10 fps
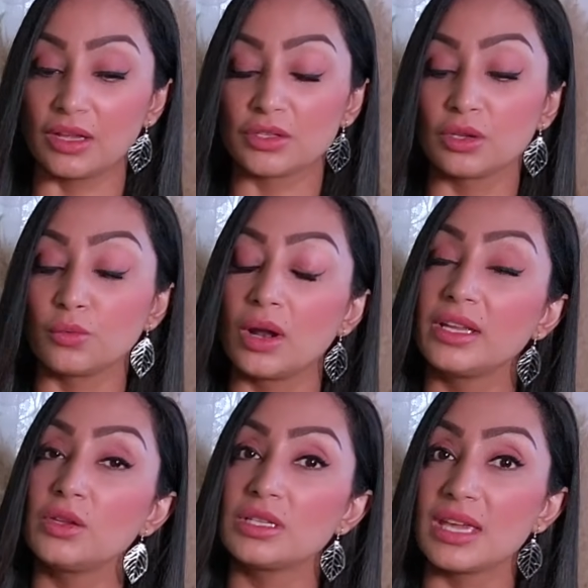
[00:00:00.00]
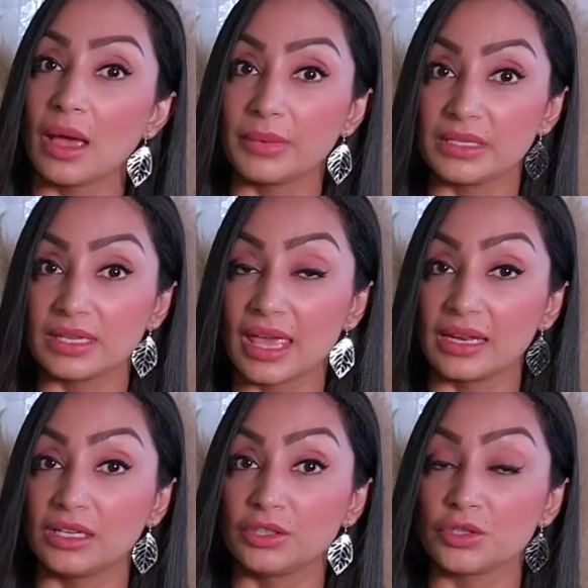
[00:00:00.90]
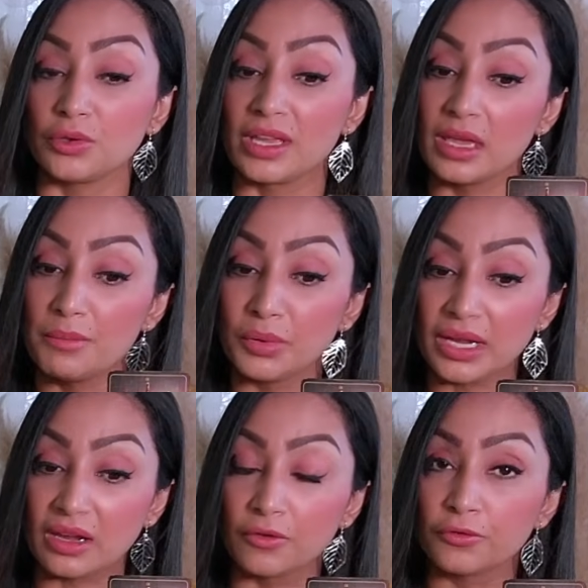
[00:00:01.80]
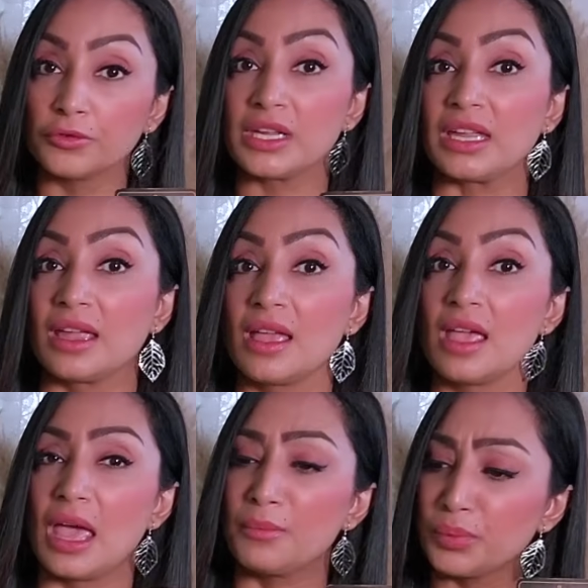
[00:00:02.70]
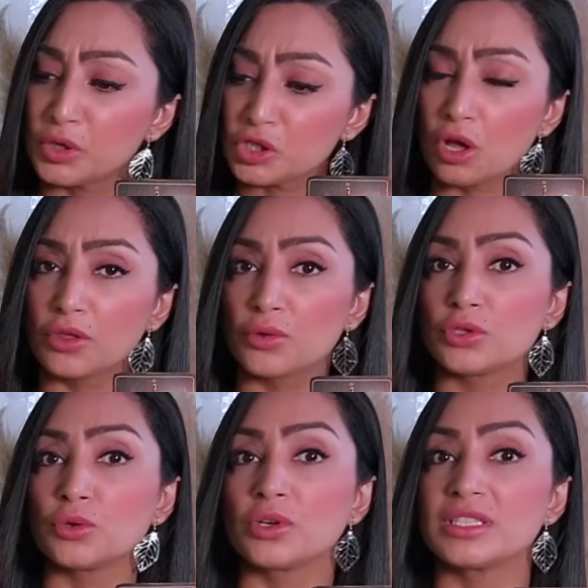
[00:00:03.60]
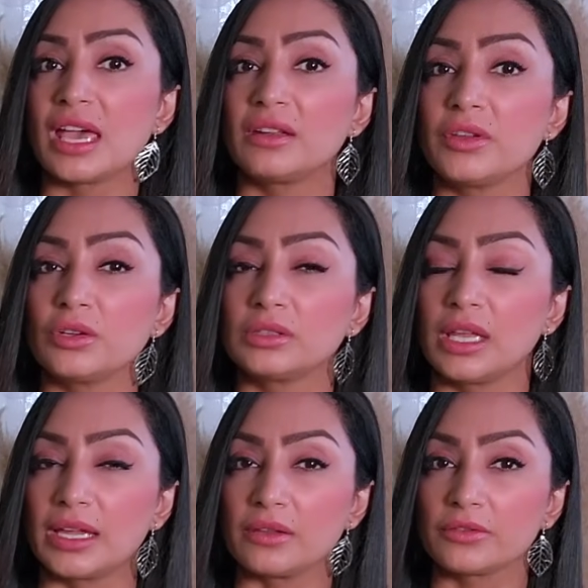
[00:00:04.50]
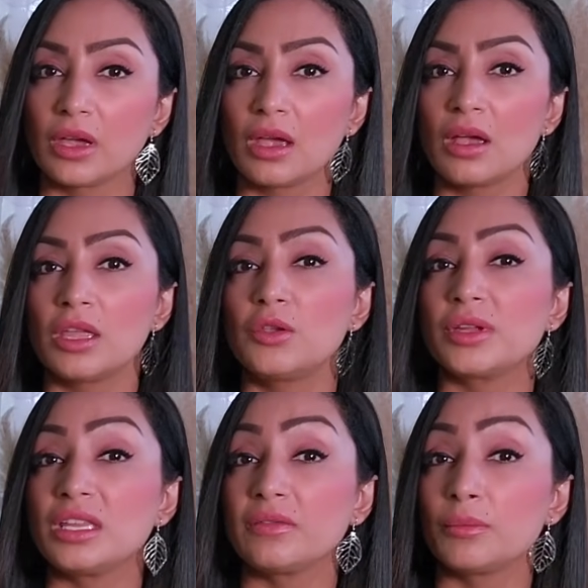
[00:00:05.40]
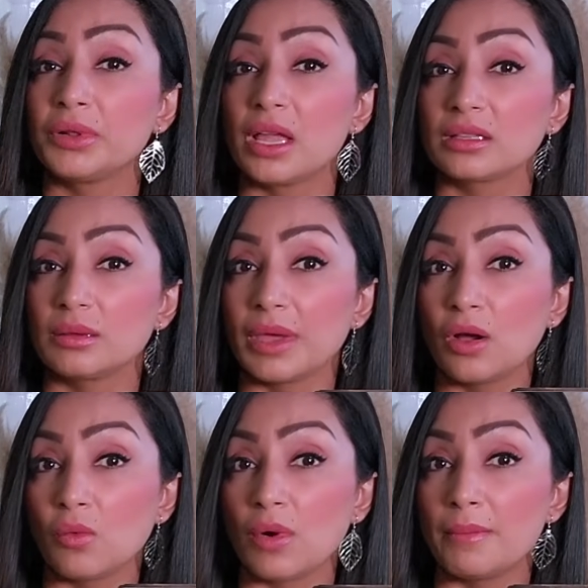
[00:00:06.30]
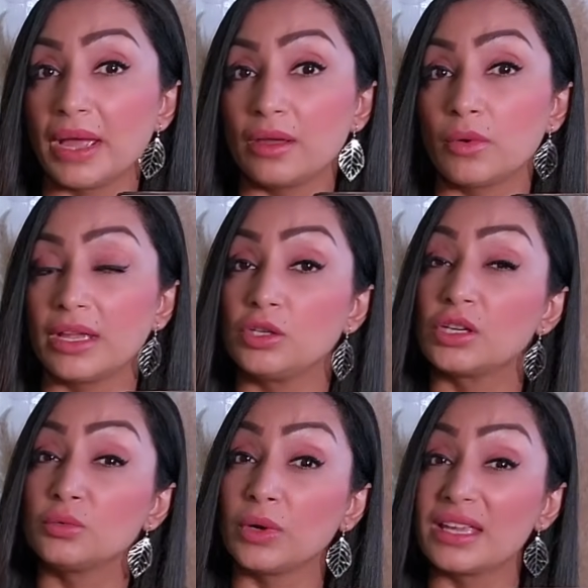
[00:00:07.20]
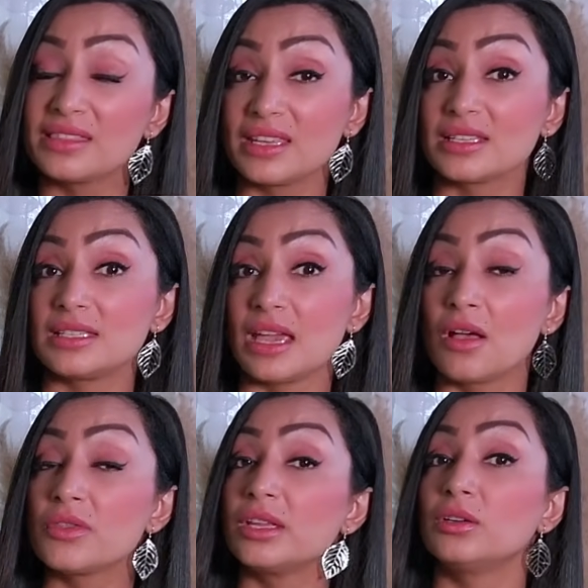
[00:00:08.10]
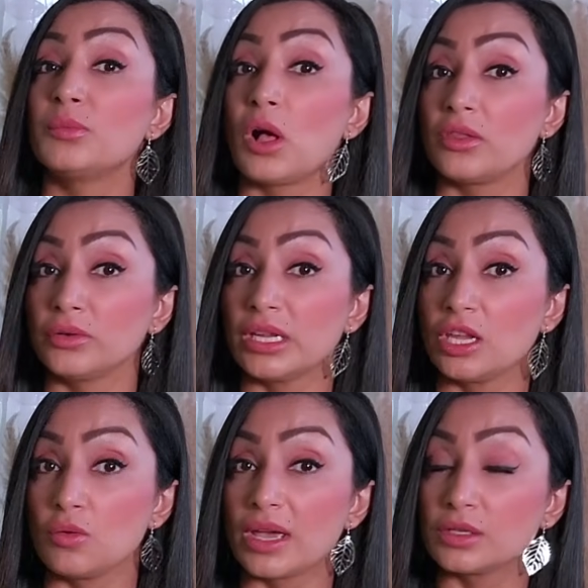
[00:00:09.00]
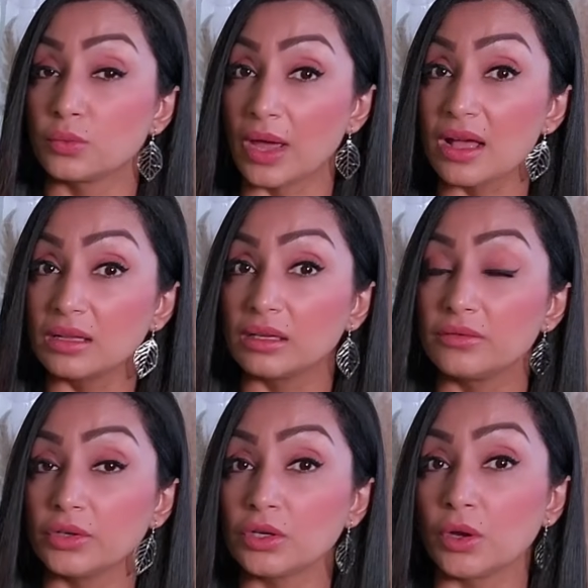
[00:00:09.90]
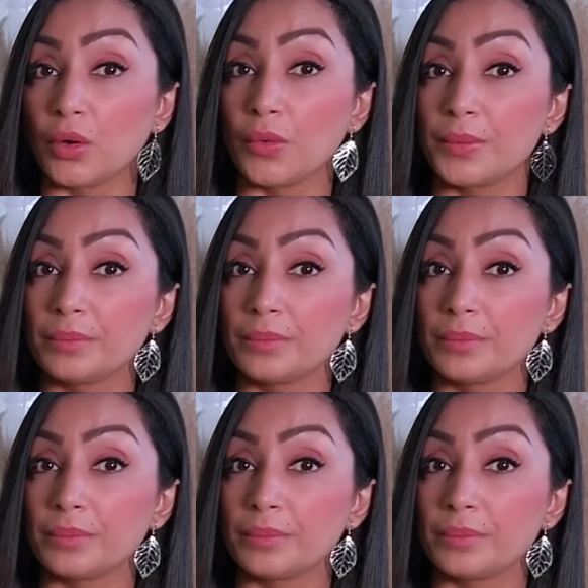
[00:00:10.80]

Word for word: So they're wanting you to tap into that inner strength and break free and push all those swords out of your life. You can even pluck them out one by one. You can write things down that are bothering you as well, Virgo.